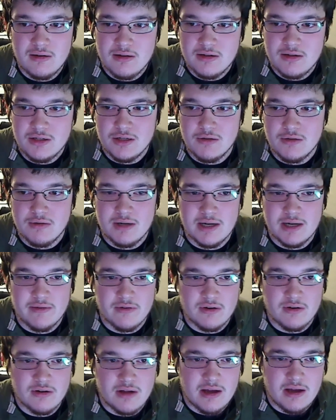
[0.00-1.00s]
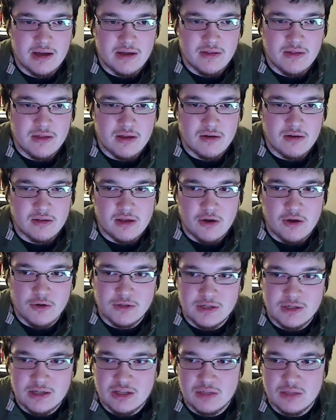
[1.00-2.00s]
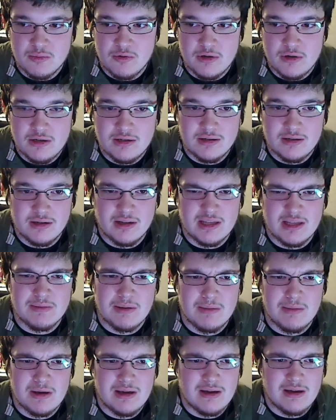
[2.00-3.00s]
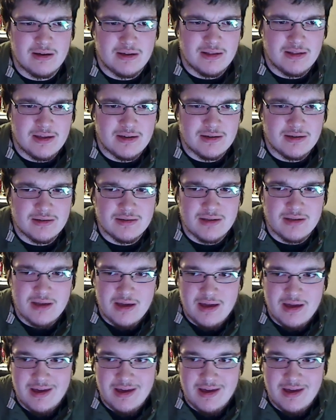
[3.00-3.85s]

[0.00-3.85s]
to cover the yearly hosting at this point, at least by my calculations.